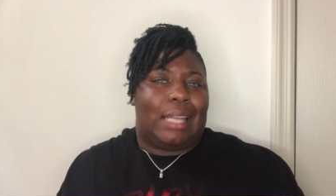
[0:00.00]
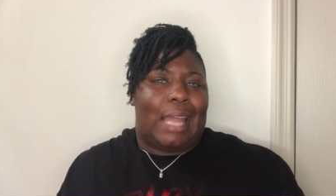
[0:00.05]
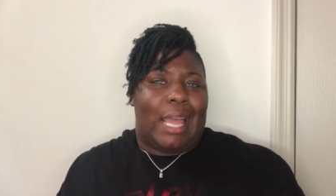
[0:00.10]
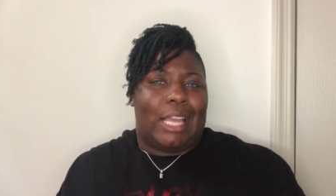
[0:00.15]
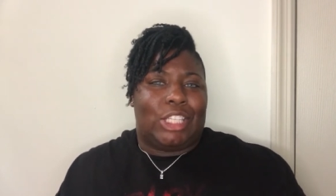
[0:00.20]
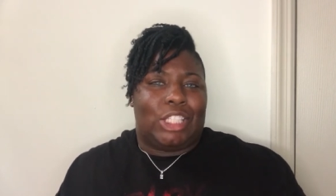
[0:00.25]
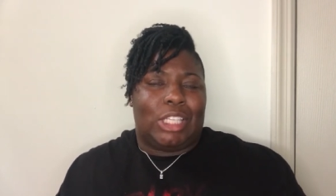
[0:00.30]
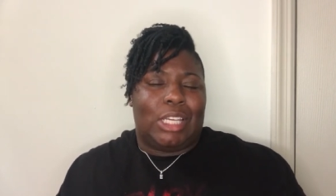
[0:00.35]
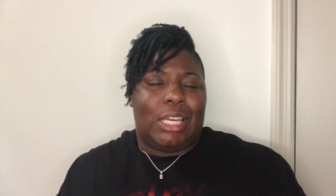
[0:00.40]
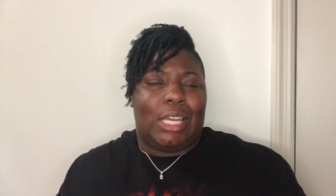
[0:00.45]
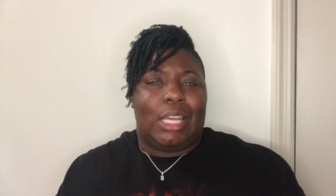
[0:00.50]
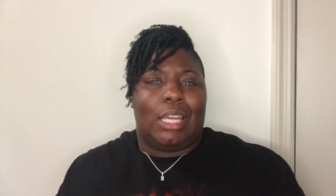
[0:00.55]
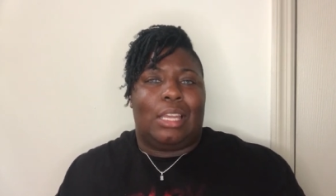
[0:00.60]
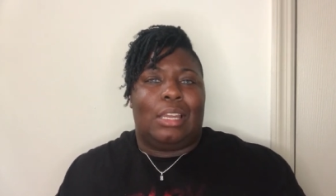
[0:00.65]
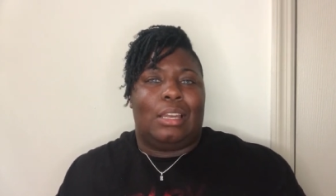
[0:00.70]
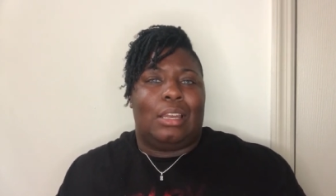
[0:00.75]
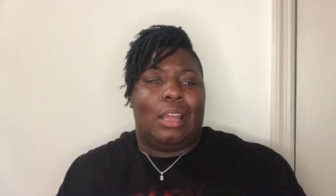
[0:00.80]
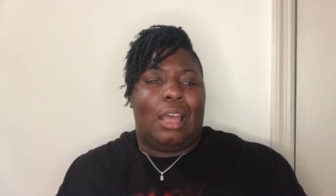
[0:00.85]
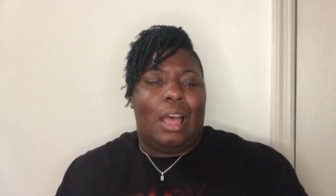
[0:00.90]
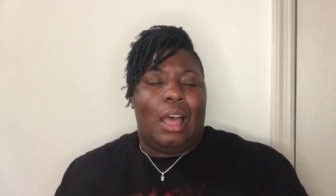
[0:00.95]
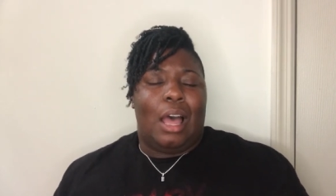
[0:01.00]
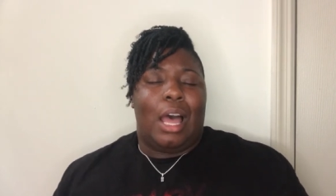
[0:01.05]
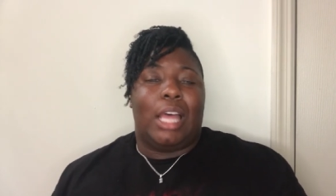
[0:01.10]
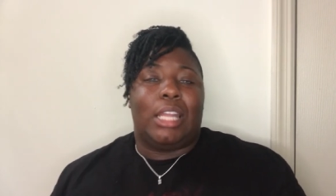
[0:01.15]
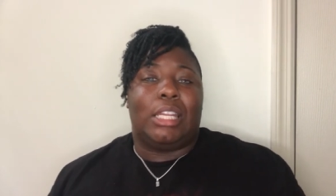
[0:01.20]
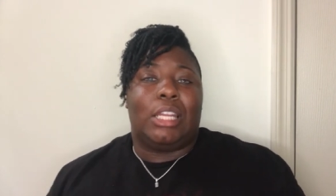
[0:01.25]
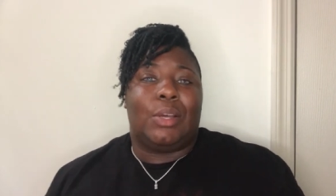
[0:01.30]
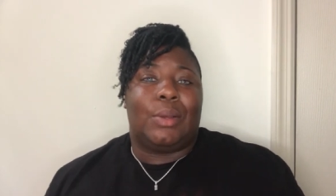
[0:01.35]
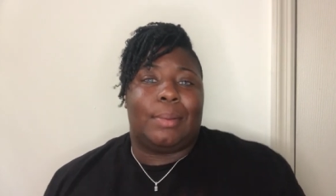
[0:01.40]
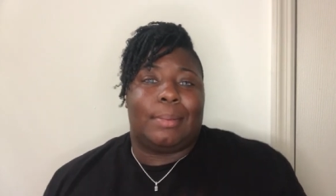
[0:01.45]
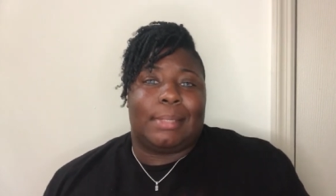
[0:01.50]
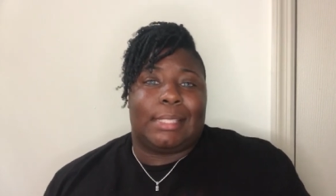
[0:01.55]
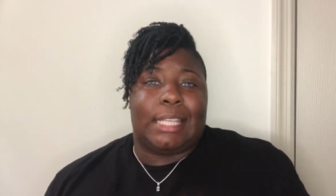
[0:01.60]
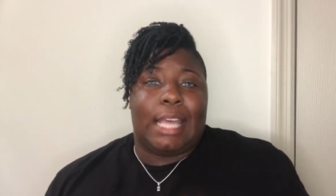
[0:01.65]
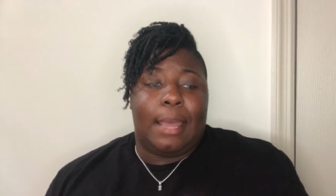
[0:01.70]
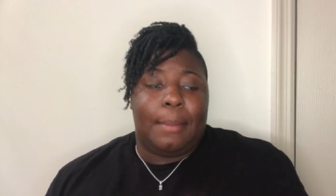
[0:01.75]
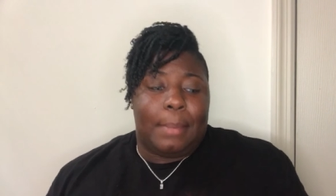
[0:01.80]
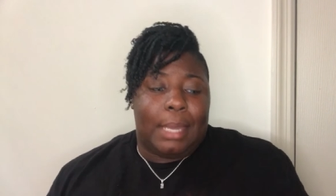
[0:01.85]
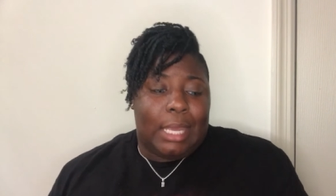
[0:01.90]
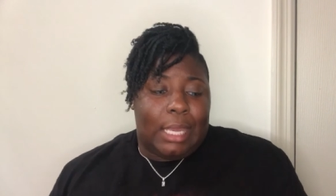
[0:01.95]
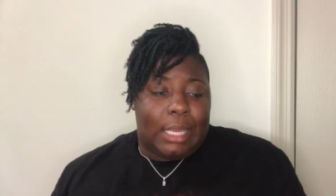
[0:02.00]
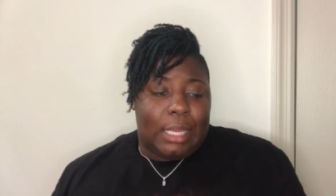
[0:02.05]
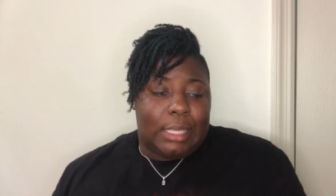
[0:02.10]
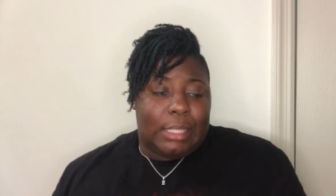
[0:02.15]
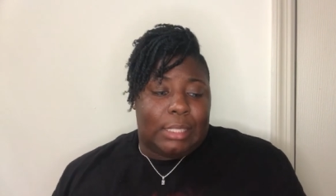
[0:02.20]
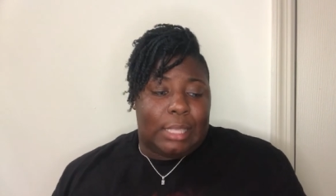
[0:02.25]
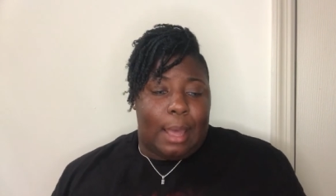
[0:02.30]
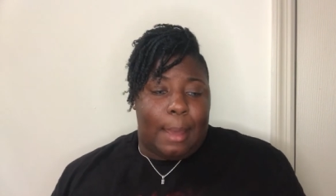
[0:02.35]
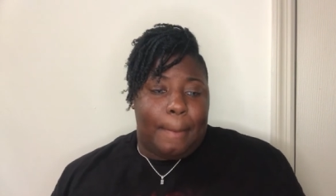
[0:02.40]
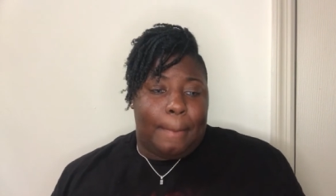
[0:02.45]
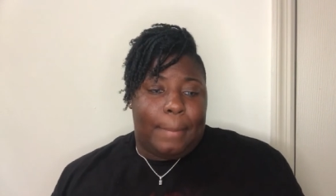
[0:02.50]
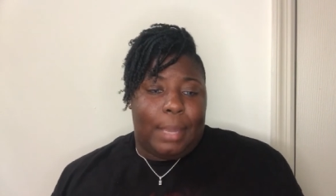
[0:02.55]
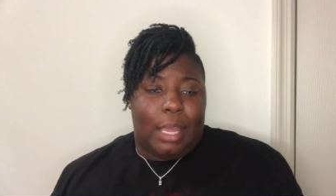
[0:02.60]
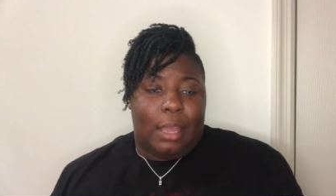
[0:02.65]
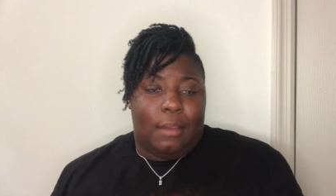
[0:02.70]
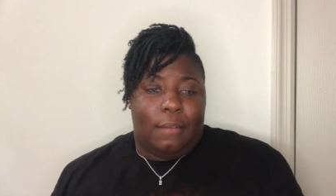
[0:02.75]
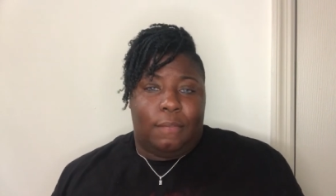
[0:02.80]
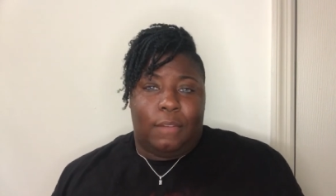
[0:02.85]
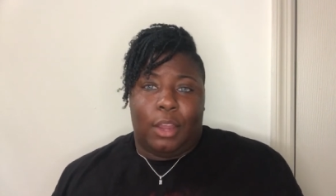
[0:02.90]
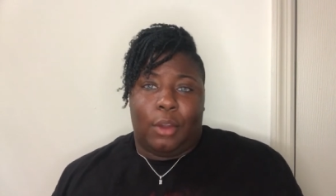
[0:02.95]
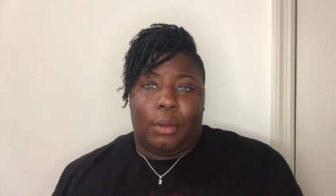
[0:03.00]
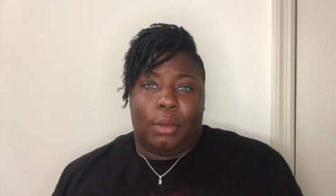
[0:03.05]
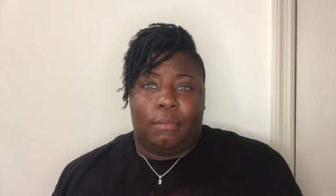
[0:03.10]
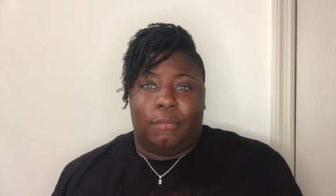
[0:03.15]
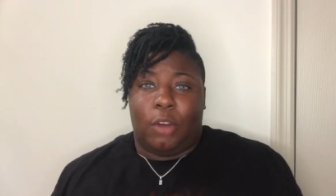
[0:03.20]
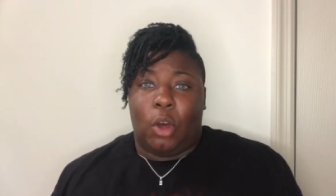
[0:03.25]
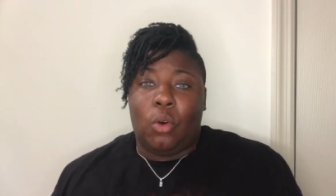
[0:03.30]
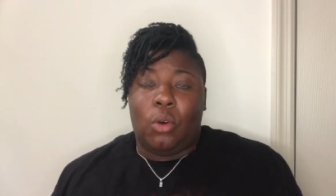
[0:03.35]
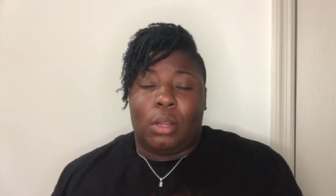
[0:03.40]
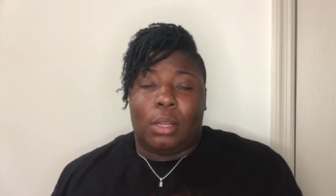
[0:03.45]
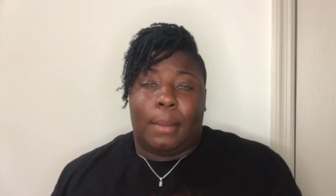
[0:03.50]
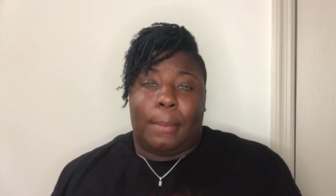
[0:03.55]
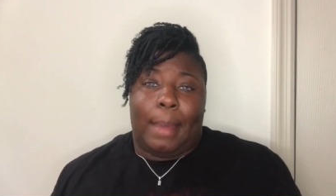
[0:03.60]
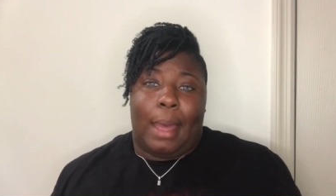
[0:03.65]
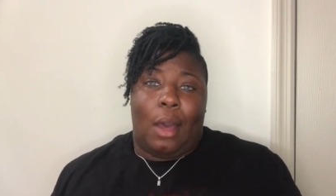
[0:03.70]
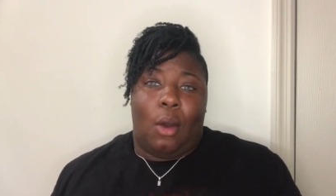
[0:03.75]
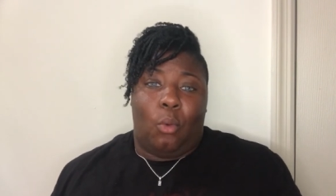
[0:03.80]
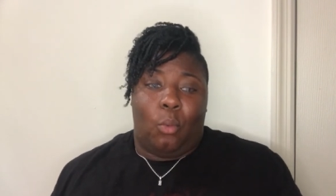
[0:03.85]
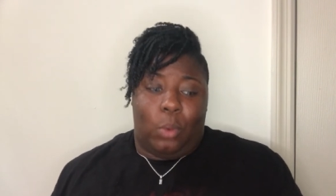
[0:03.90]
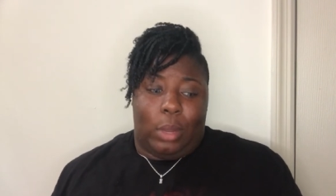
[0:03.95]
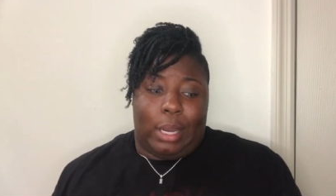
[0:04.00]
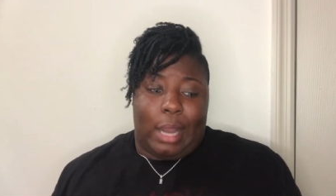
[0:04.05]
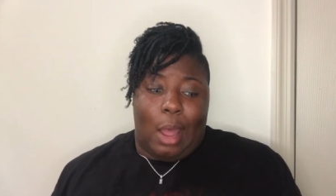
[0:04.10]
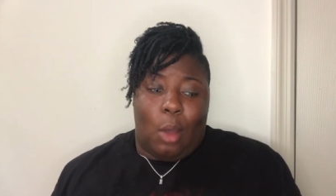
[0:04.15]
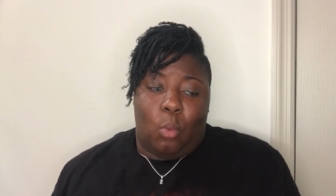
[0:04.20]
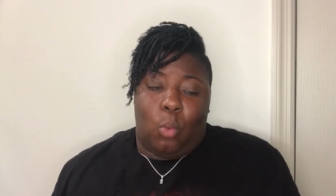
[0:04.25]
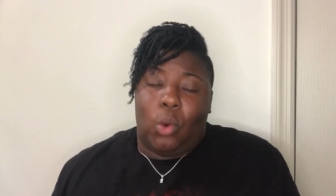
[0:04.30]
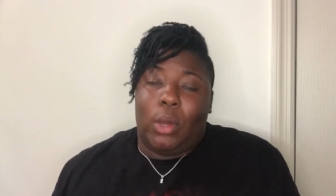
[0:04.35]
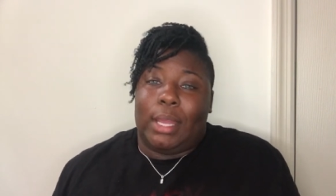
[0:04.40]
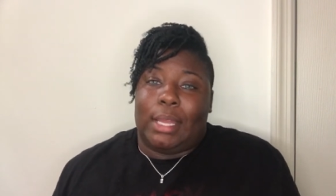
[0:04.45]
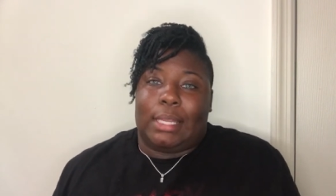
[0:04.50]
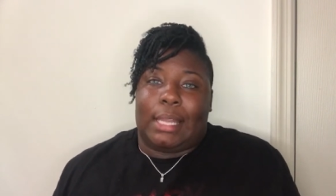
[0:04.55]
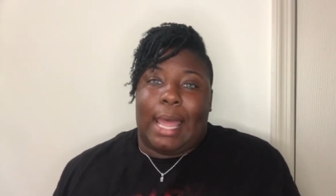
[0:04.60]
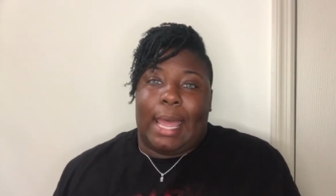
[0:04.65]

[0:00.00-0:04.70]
like she getting a little upset because I'm being very vocal about what I want.